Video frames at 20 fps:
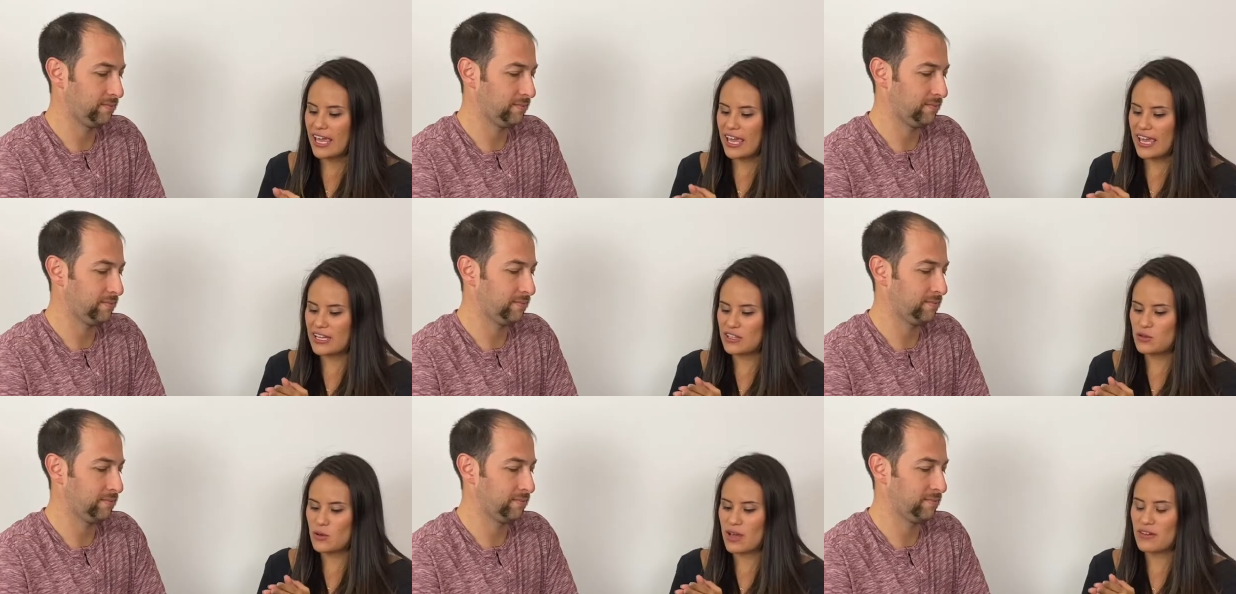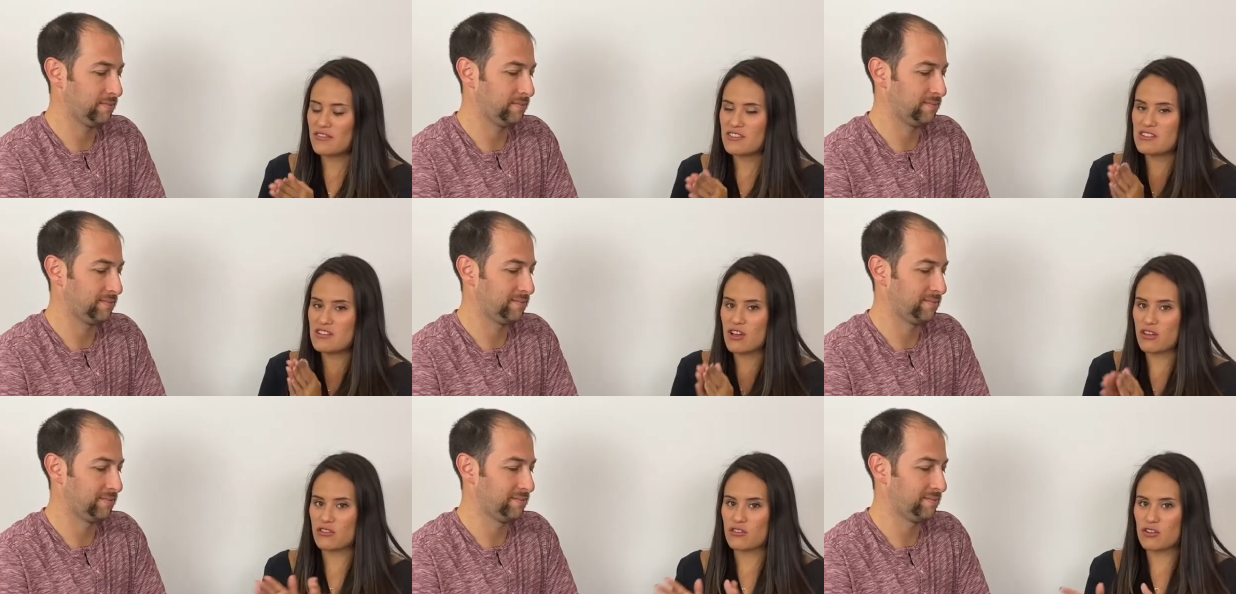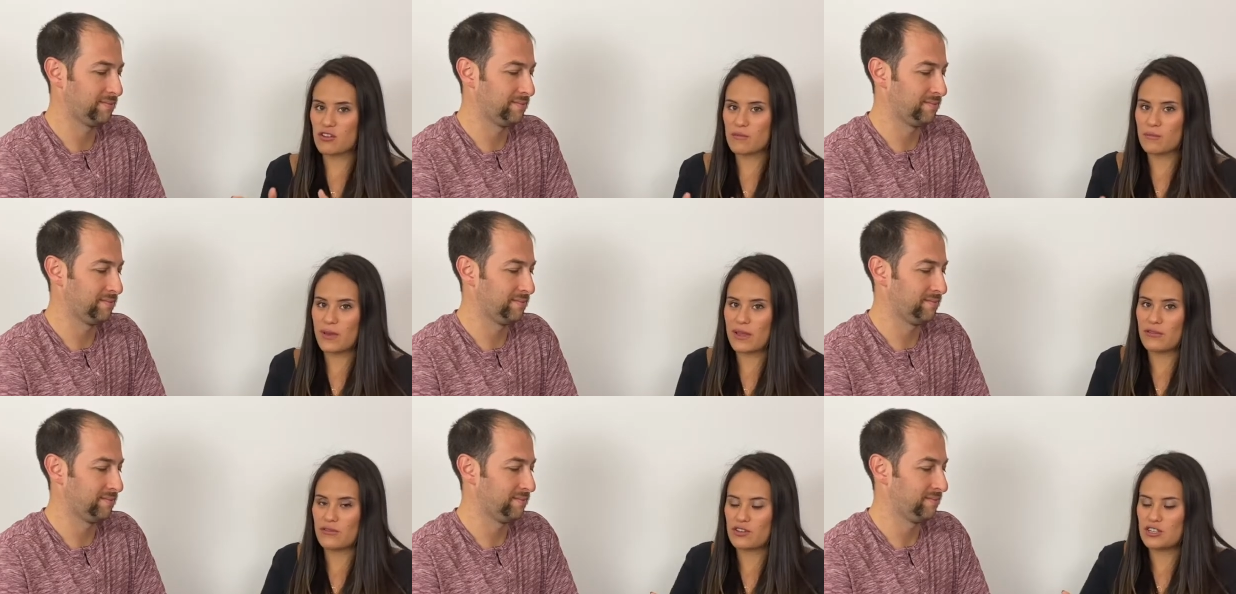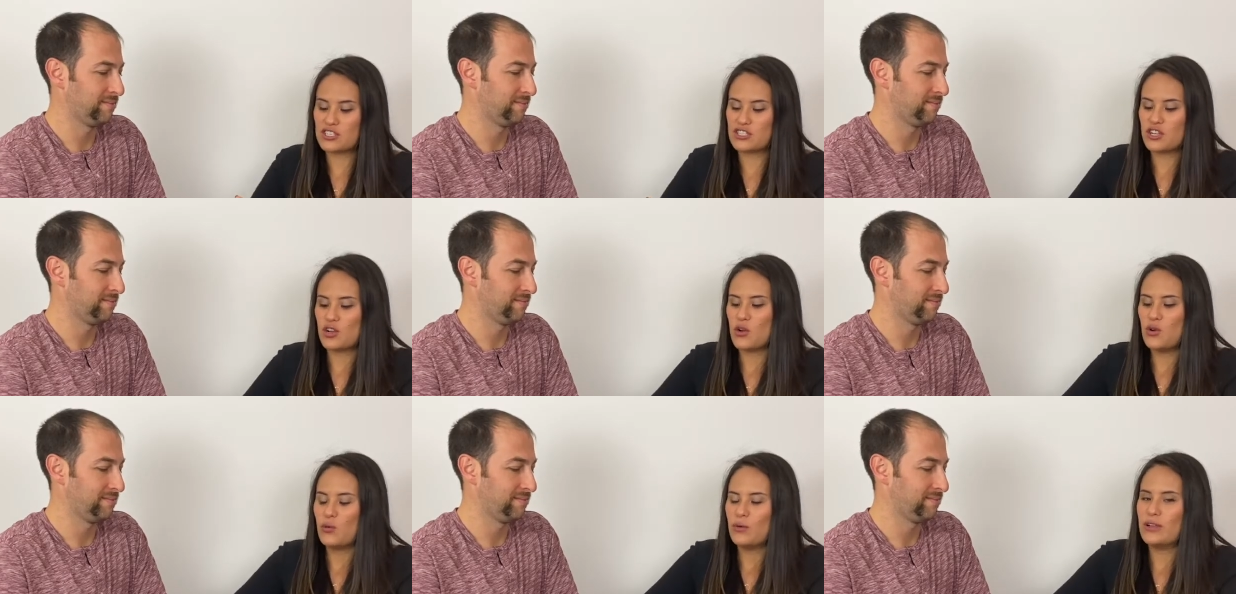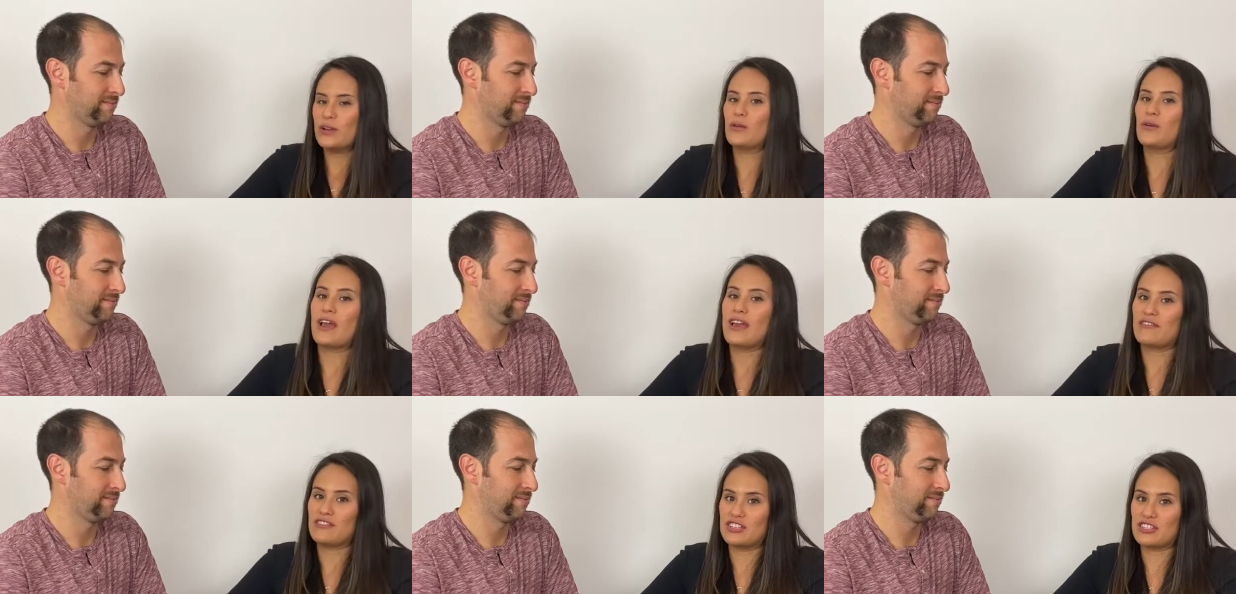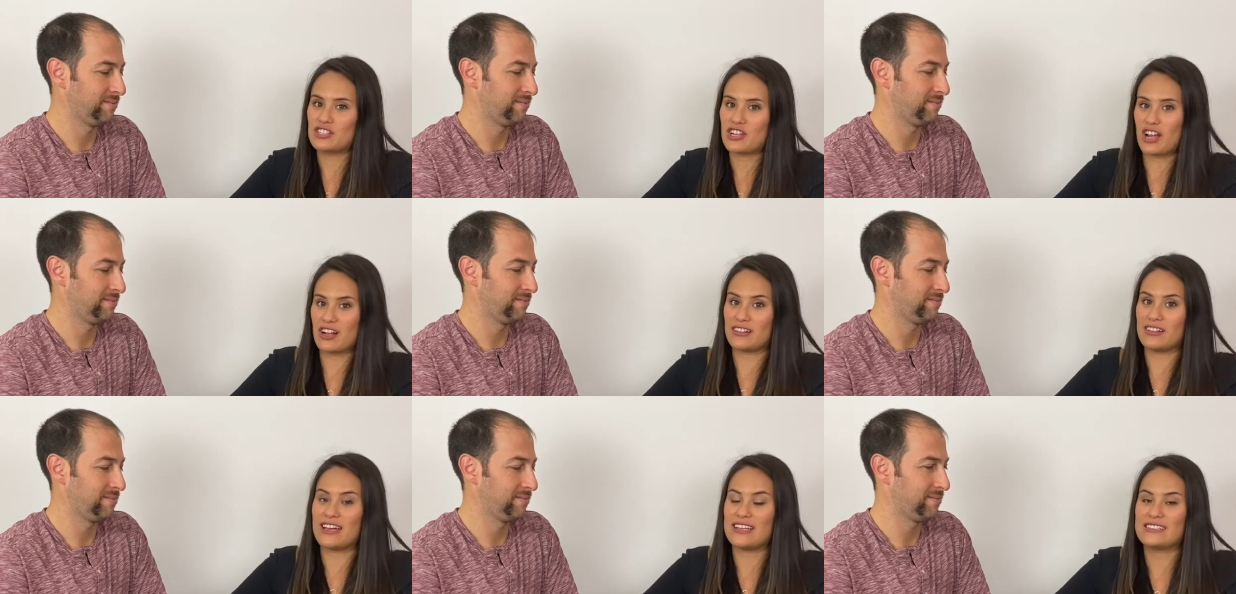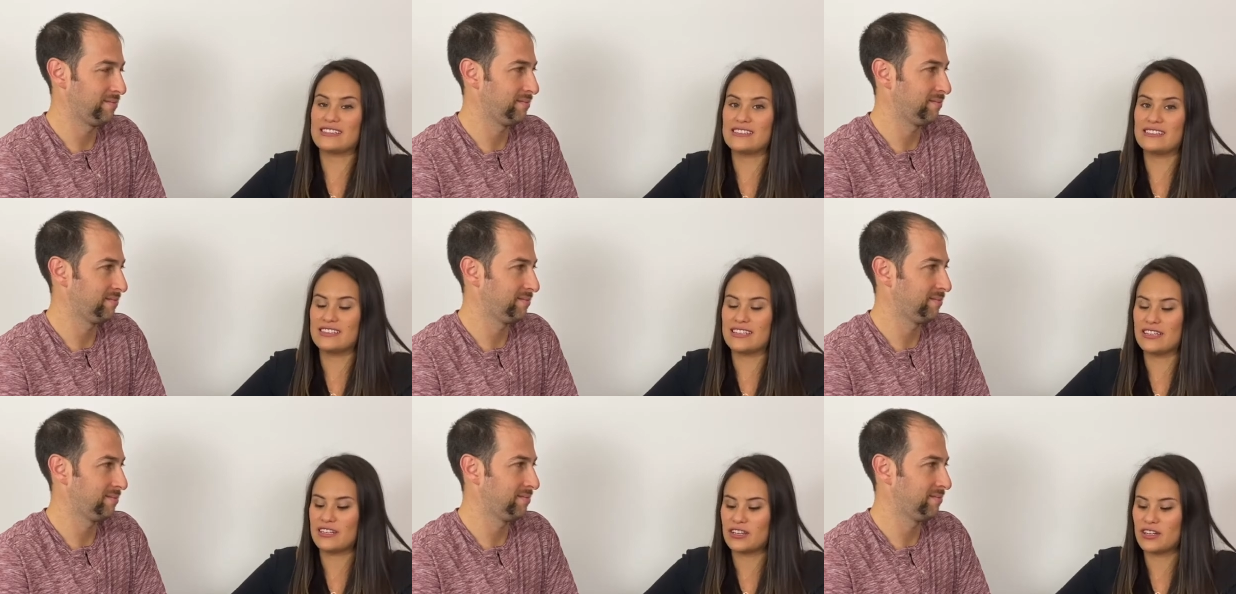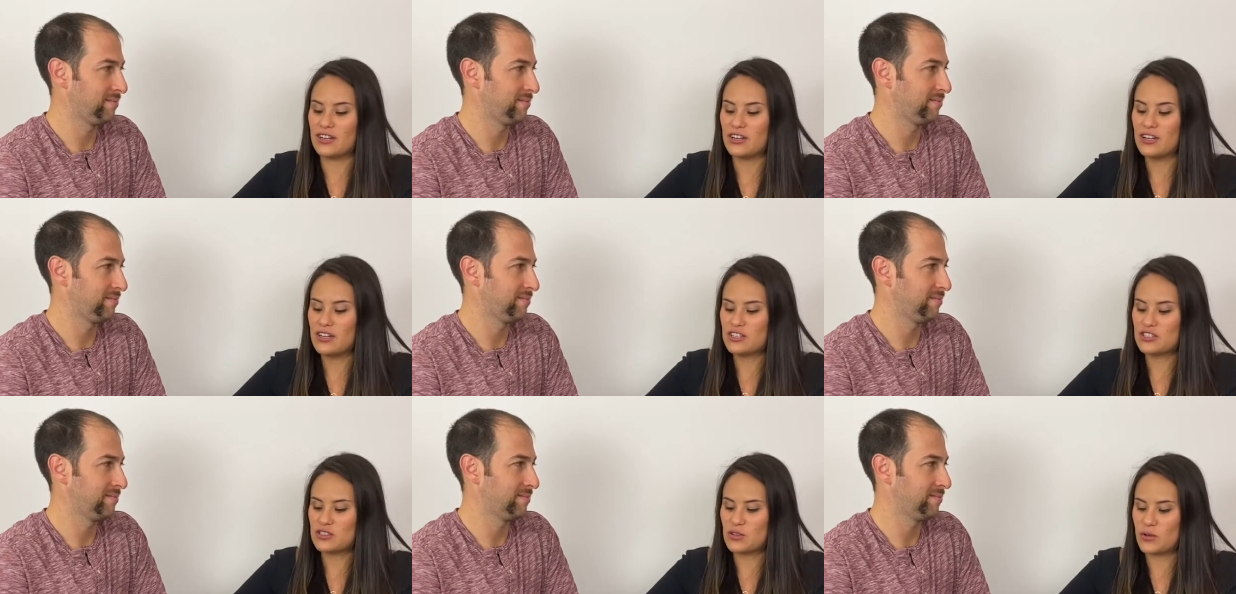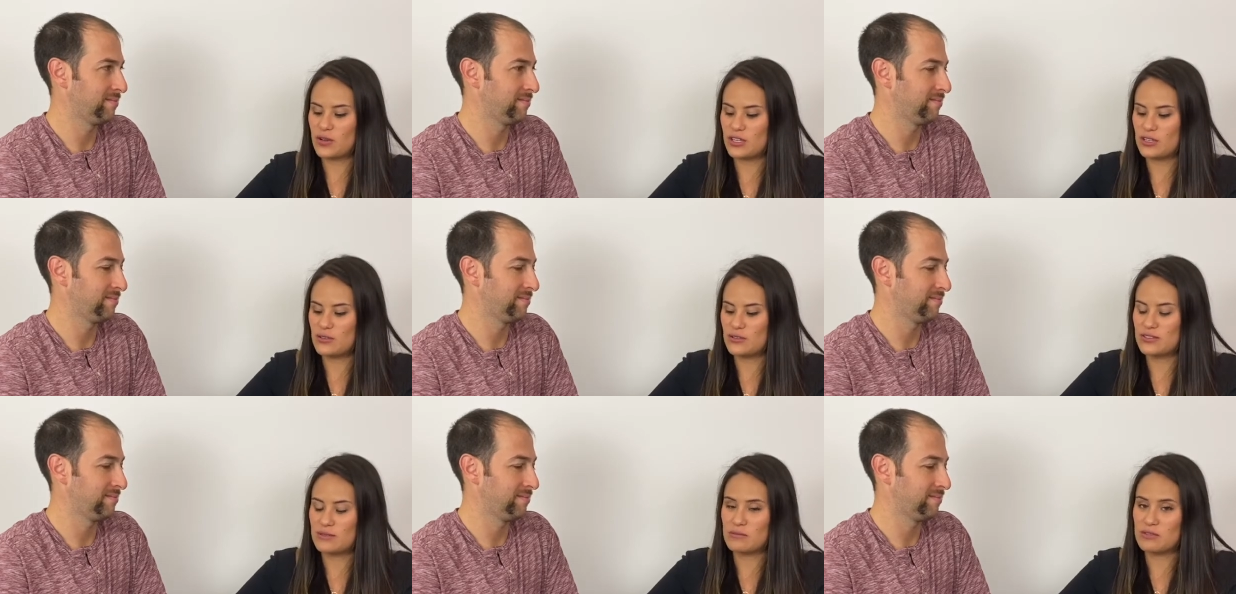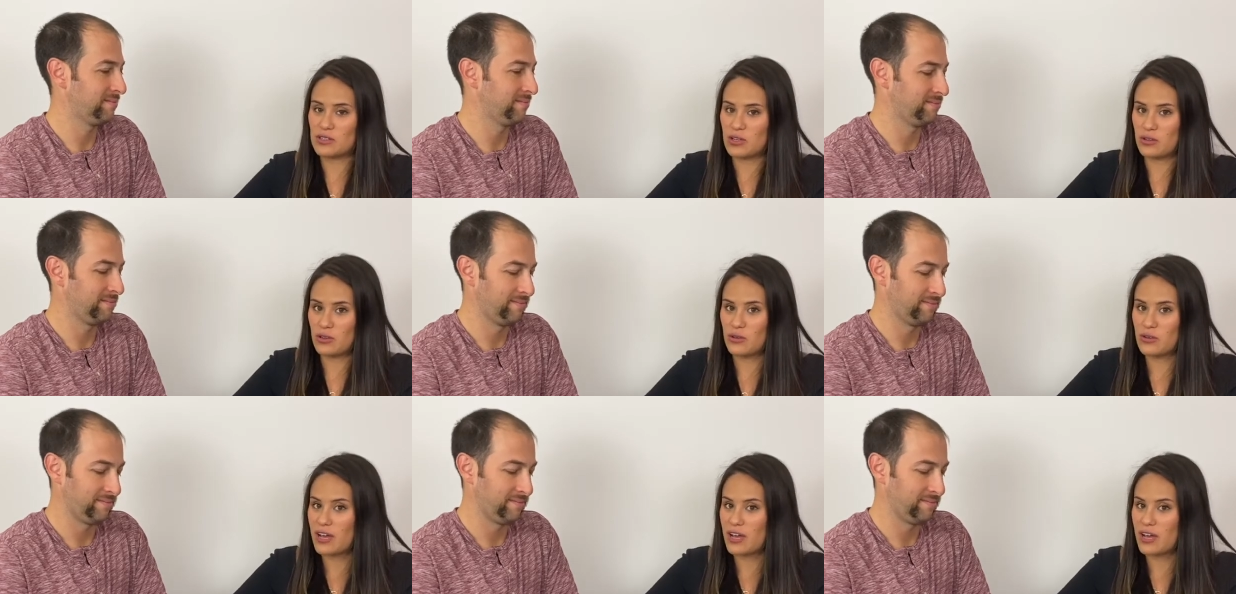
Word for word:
Speaker 1: and you have another beverage. We don't have any shot glasses here, so I used some solo